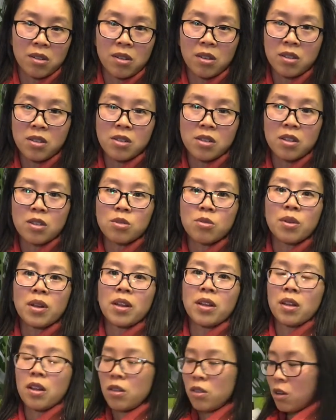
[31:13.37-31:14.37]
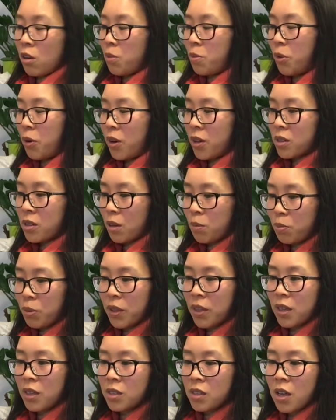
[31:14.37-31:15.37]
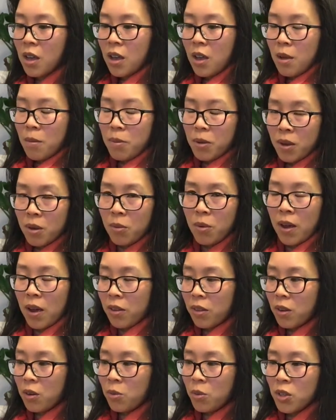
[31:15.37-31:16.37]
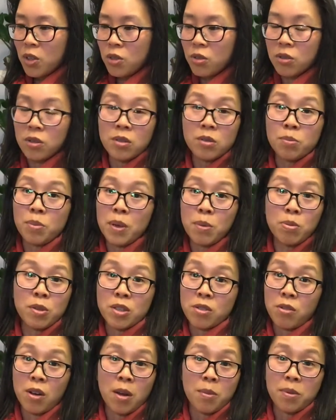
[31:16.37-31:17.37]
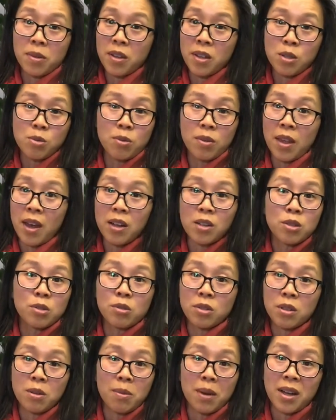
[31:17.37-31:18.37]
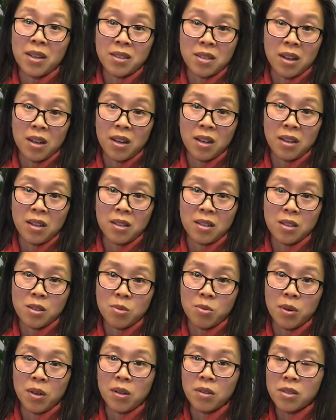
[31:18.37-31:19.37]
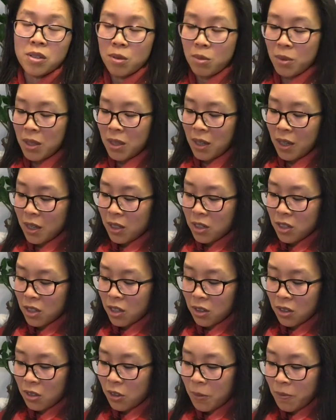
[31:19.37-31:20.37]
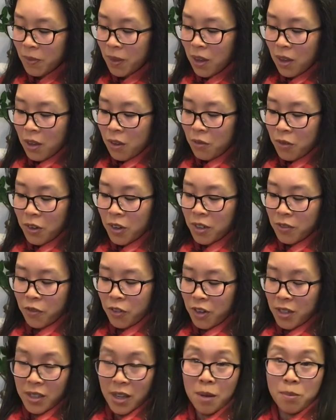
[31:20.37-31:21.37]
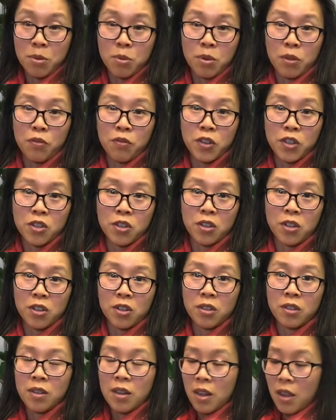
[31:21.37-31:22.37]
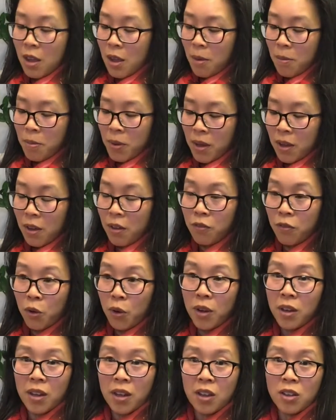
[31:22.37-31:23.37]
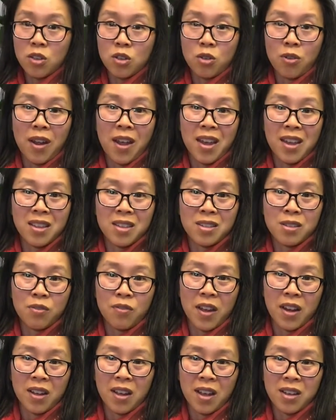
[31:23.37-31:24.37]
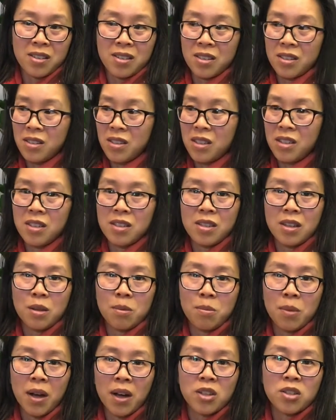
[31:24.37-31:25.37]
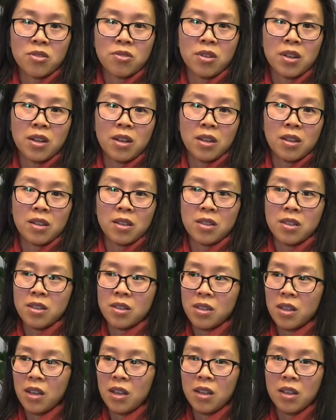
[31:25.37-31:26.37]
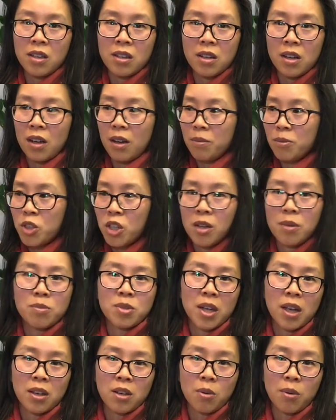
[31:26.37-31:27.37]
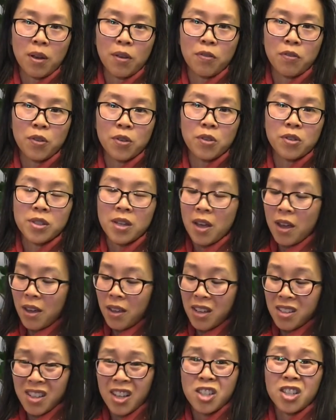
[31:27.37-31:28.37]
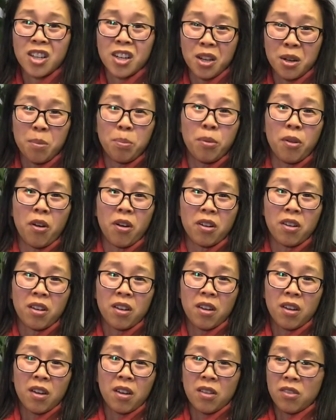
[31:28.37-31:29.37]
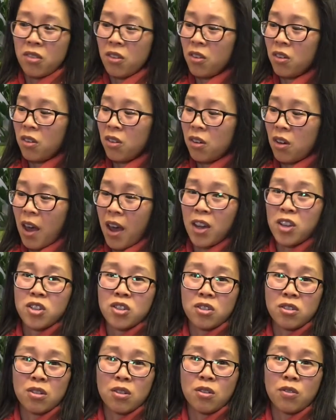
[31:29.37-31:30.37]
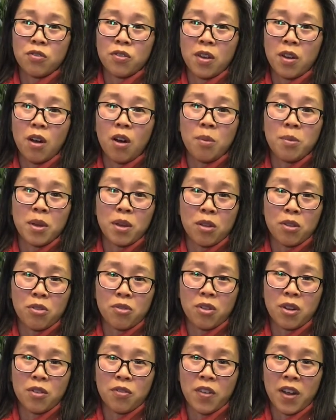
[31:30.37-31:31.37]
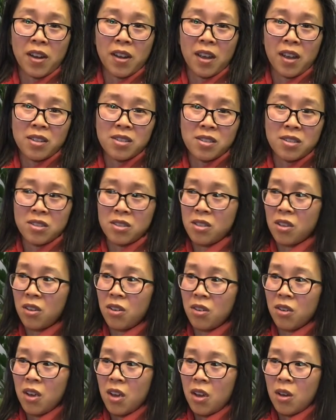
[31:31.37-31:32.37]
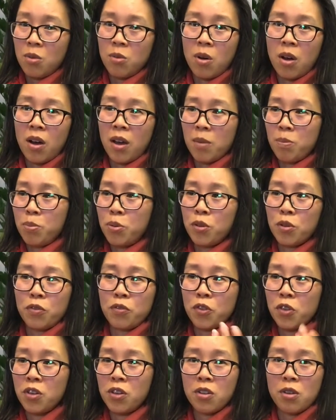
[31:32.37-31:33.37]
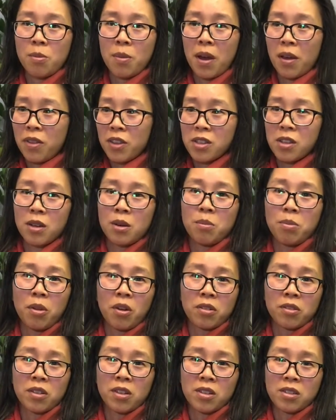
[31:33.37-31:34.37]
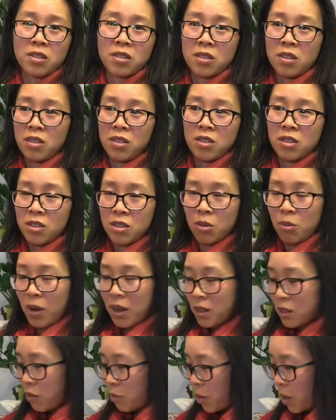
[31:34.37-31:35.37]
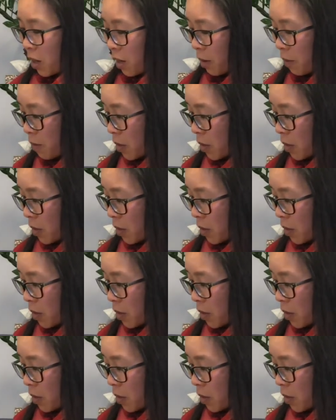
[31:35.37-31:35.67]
It's really no point. So please be aware that we shouldn't be prescribing these without talking about diet as well. So we need to, for example, with fish oil, be avoiding trans fatty acids. This is in margarine, this is in cheap takeaway foods. That's actually going to block the action of omega-3 fatty acids. So why put food in your mouth that's going to block this? It's just a waste of money.